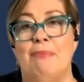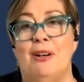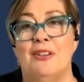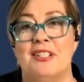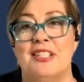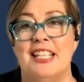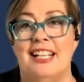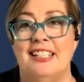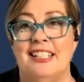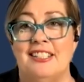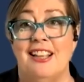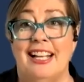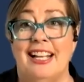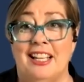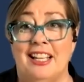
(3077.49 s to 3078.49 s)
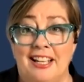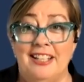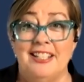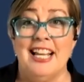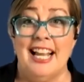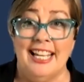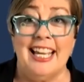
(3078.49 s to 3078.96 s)
box said it's like
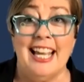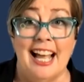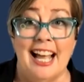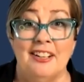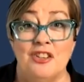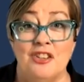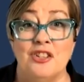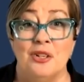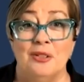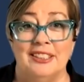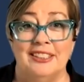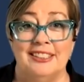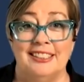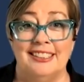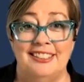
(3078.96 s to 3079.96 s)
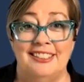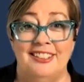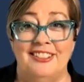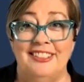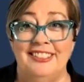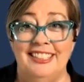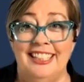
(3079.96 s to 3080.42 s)
taking out insurance, you
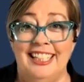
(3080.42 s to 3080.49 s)
know.